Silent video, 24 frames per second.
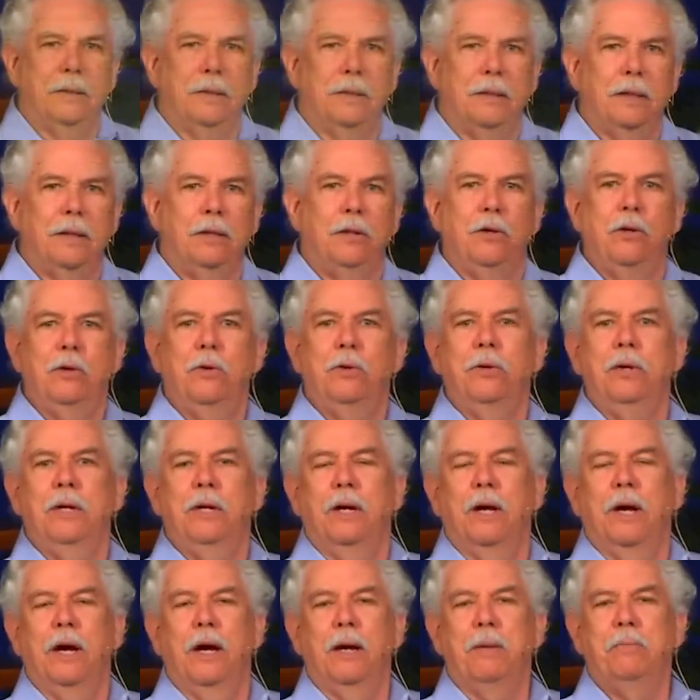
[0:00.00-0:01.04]
Hello,
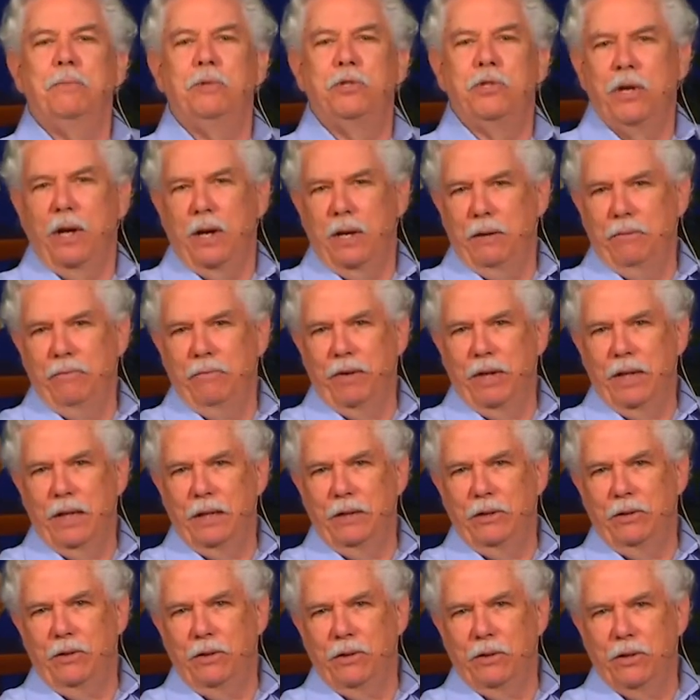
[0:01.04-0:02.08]
I'm John Van
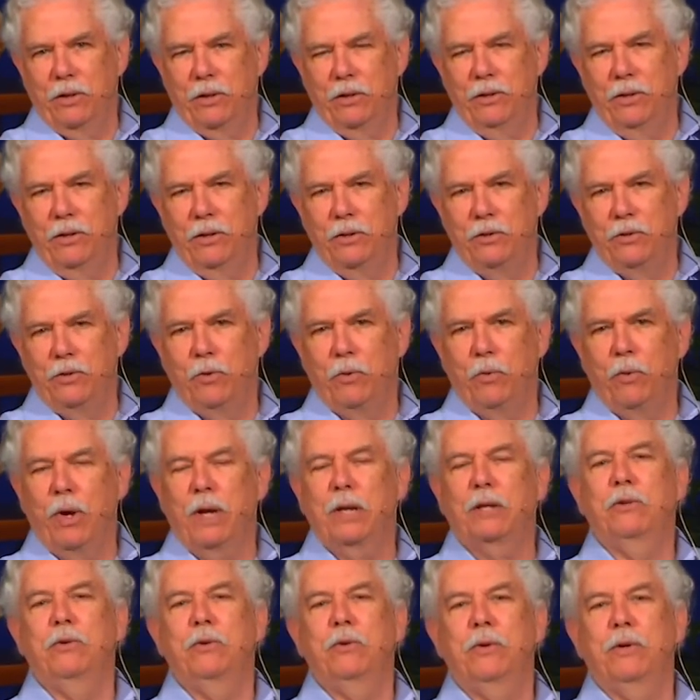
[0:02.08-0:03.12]
Auken, the
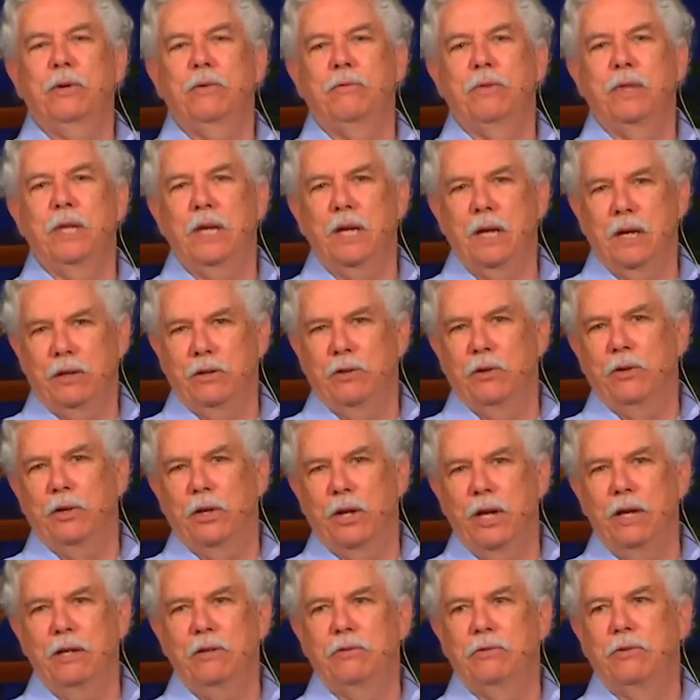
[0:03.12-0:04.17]
director of the Edgar
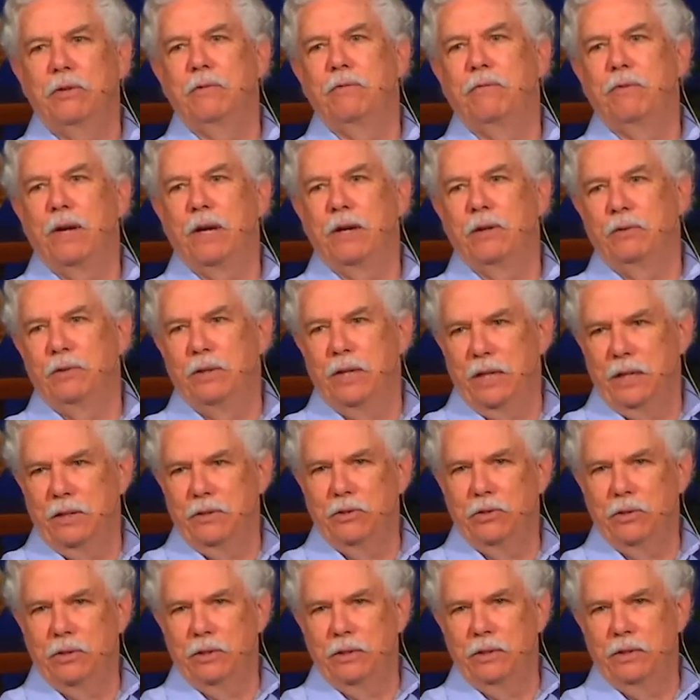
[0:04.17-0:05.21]
Cayce
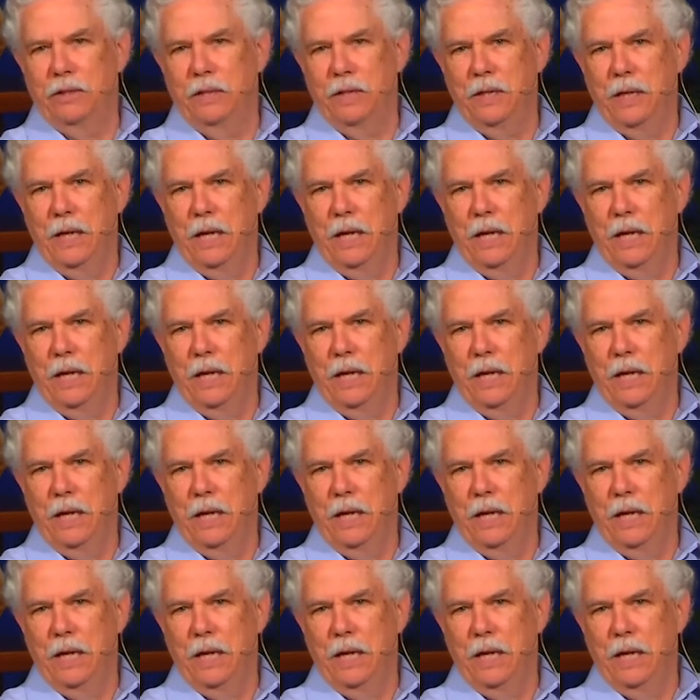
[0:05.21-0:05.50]
Foundation,